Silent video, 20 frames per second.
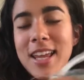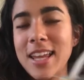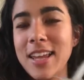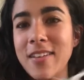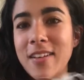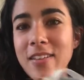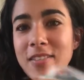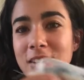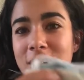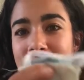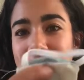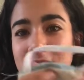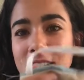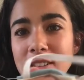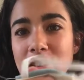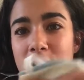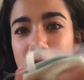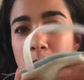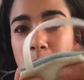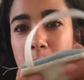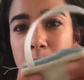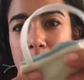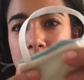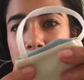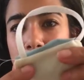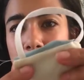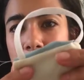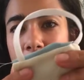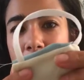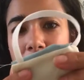you have your ear loops,
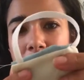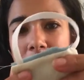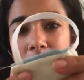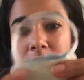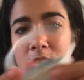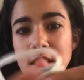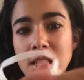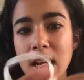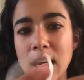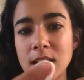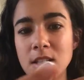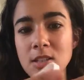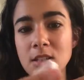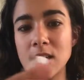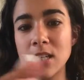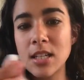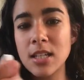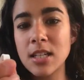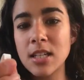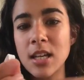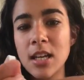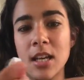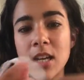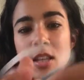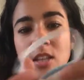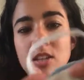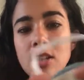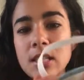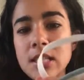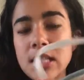okay? And they're attached in,
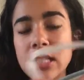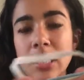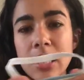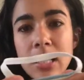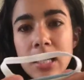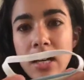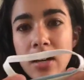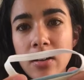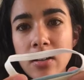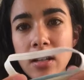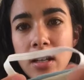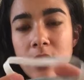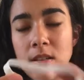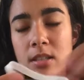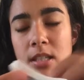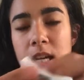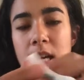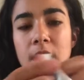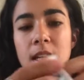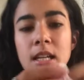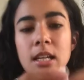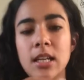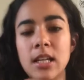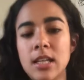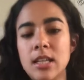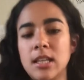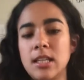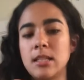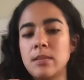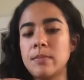they're not sticking out on either side.
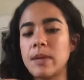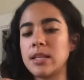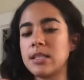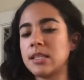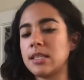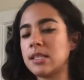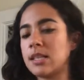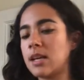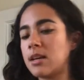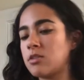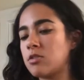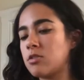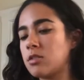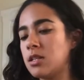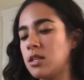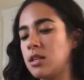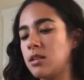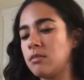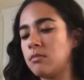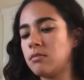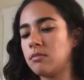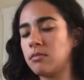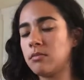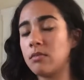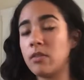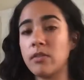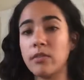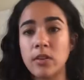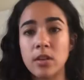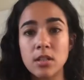This mask is actually
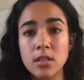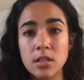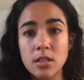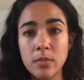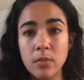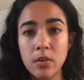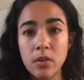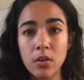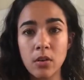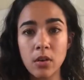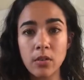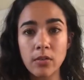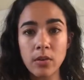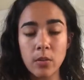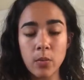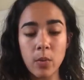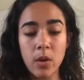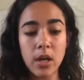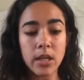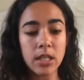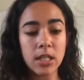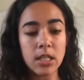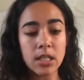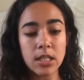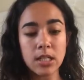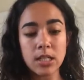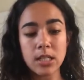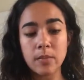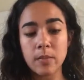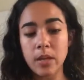reversible if you wanted
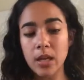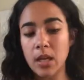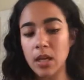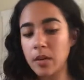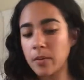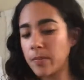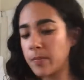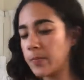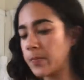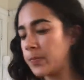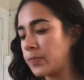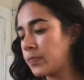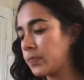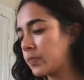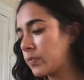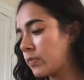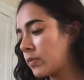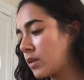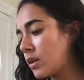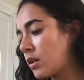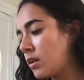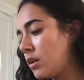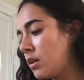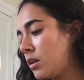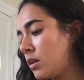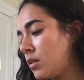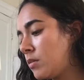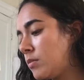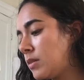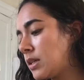it to be,
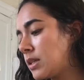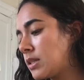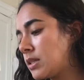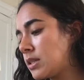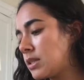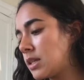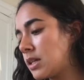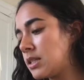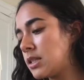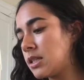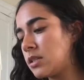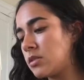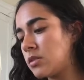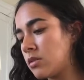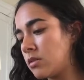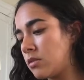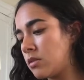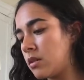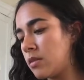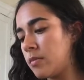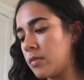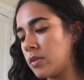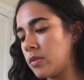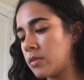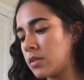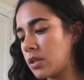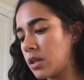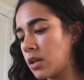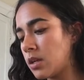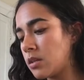because it's identical on
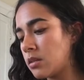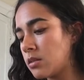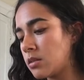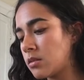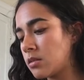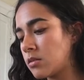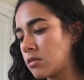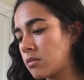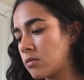both sides.